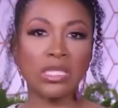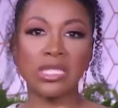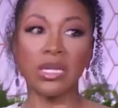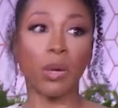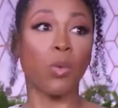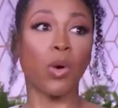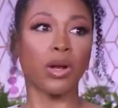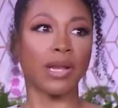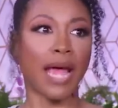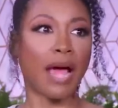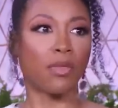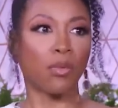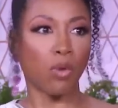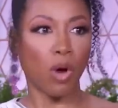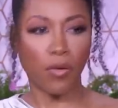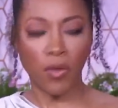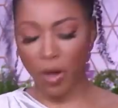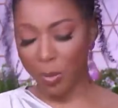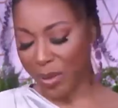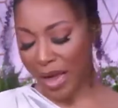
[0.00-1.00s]
Somewhere down the
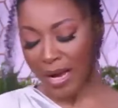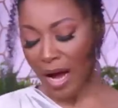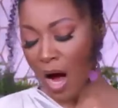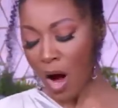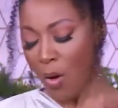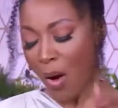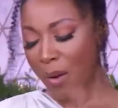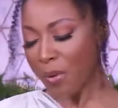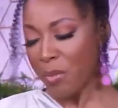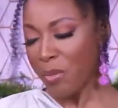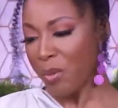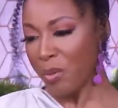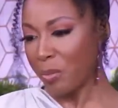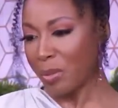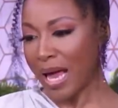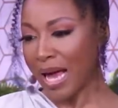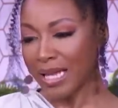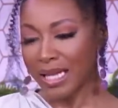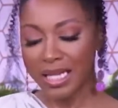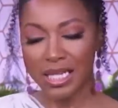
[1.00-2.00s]
road, they're gonna be like, oh, I remember
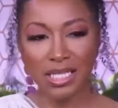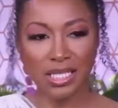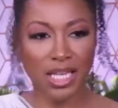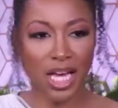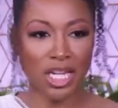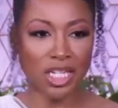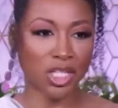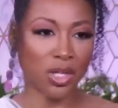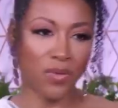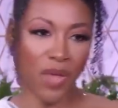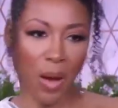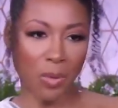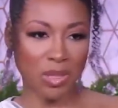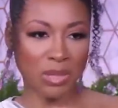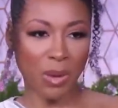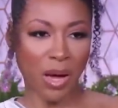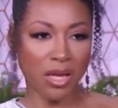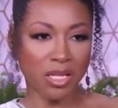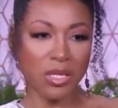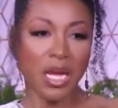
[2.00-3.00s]
Lady Sketch Show. That
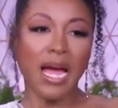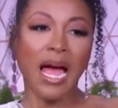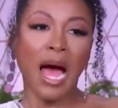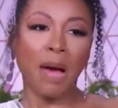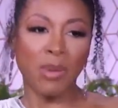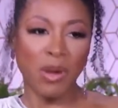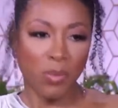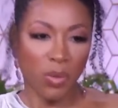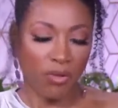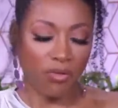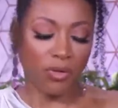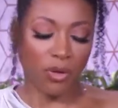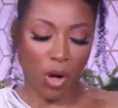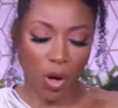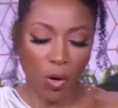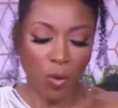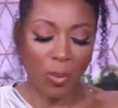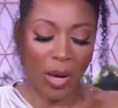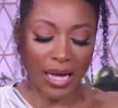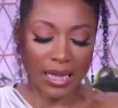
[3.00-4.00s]
was my, I mean, we'll feel
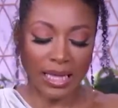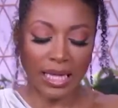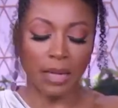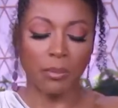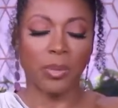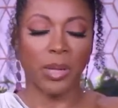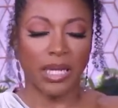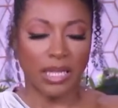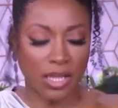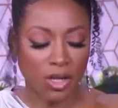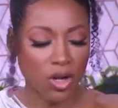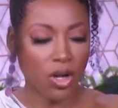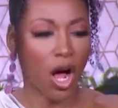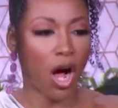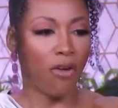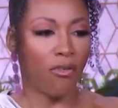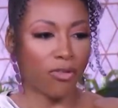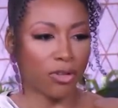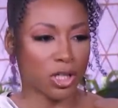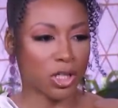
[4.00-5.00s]
old by then, but you
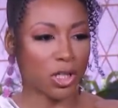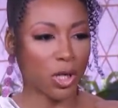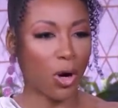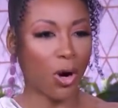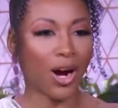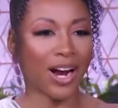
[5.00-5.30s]
know, for sure.